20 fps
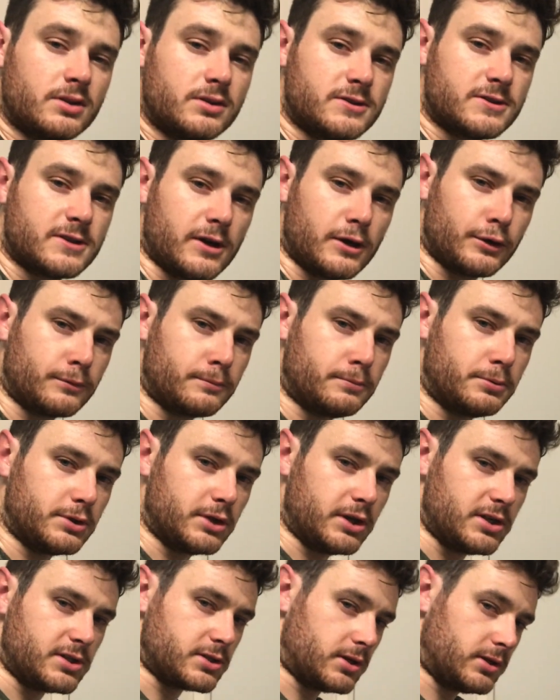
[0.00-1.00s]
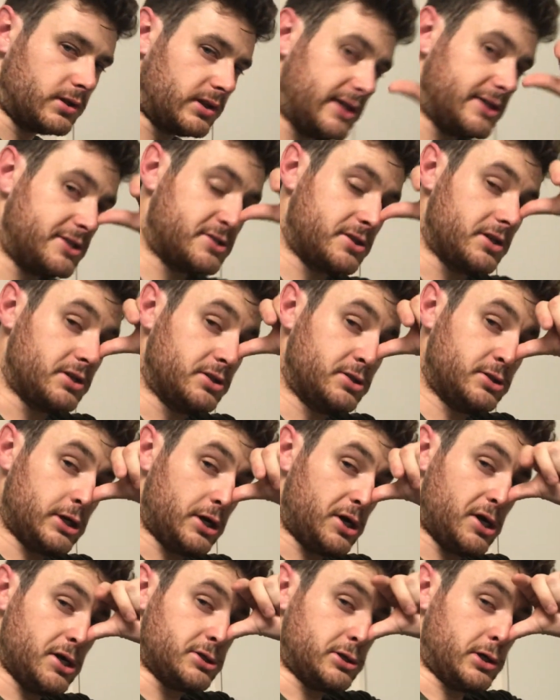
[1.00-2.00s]
So put those on, lace those
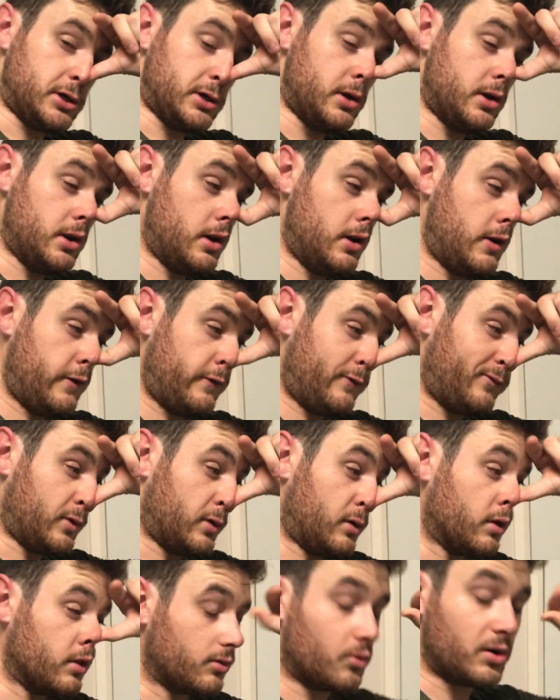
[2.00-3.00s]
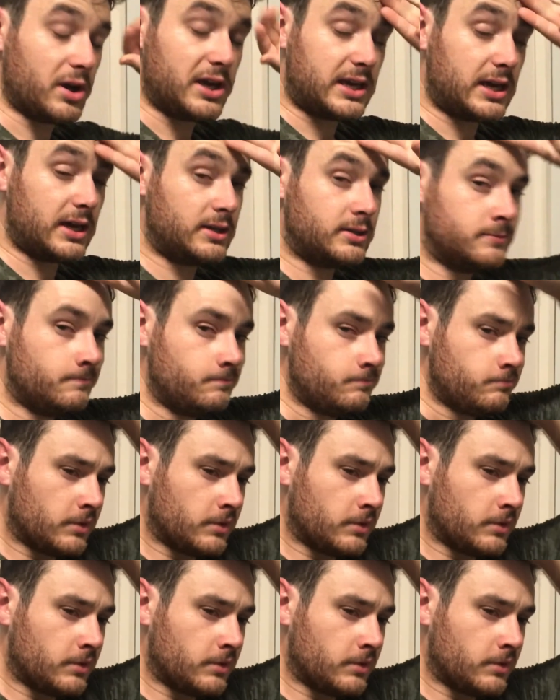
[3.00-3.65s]
tires on for the weekend.